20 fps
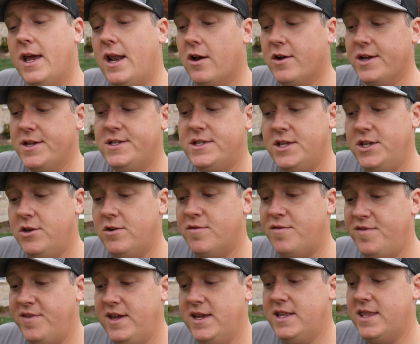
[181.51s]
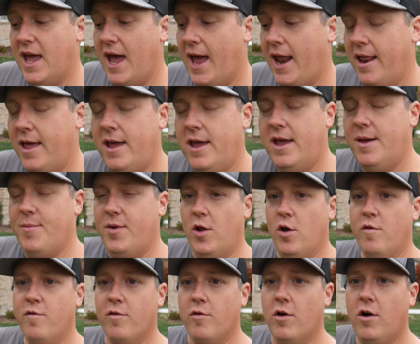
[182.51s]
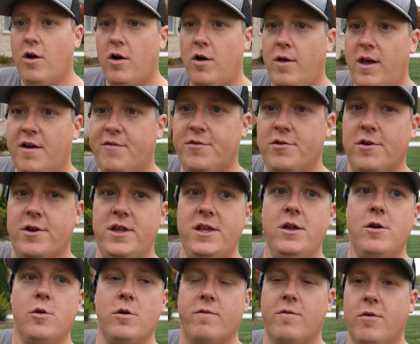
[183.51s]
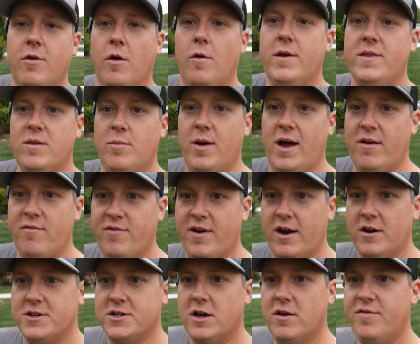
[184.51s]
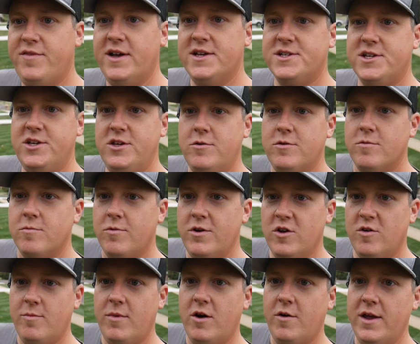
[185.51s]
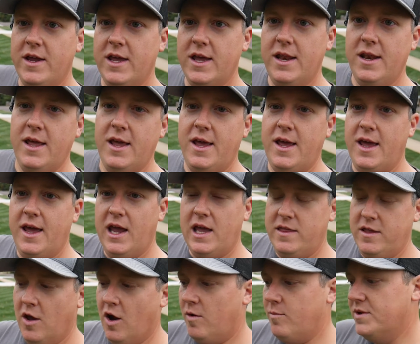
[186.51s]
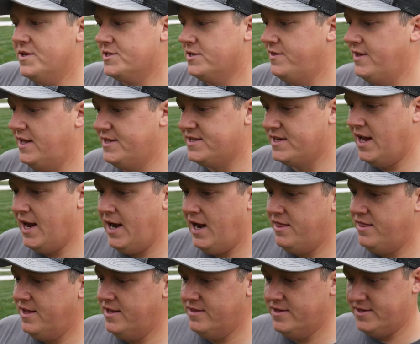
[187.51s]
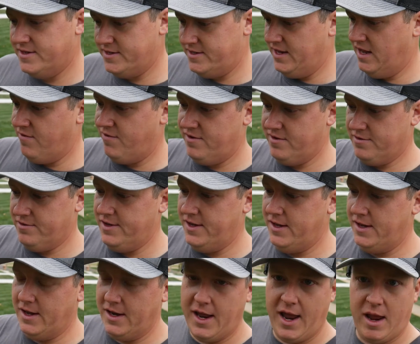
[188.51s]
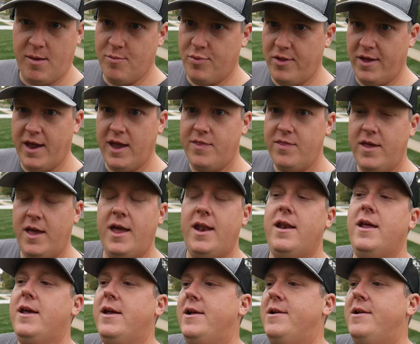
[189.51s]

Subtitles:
and I'll continue to feed that. But overall, after a year of growing the bonfire tall fescue and real mowing it, and the Artemis on that side, I think this is definitely a game plan that